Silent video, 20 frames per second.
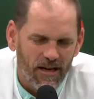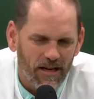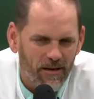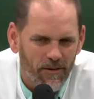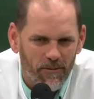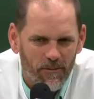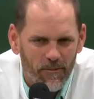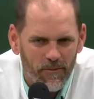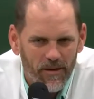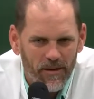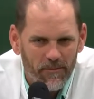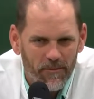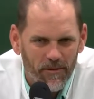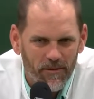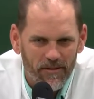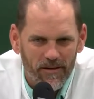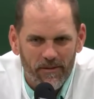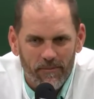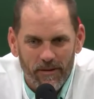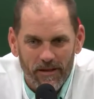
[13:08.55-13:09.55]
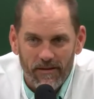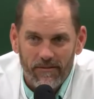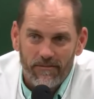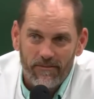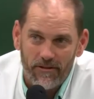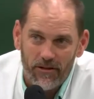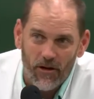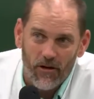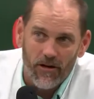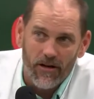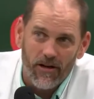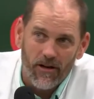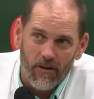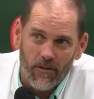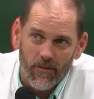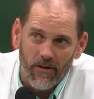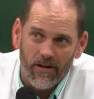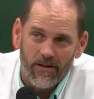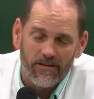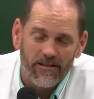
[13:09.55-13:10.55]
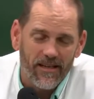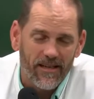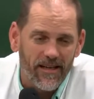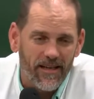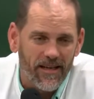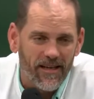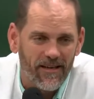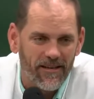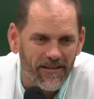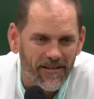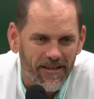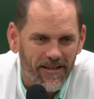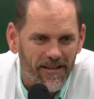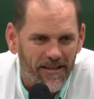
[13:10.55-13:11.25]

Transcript: I don't remember. And then we turned it on there at the end,